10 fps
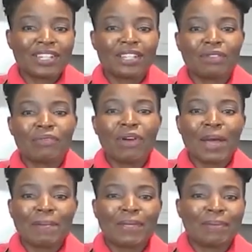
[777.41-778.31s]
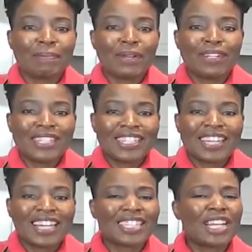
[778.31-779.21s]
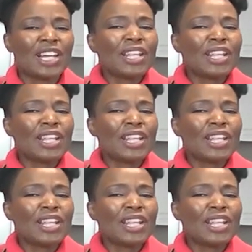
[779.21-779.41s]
and the riper the plantain gets,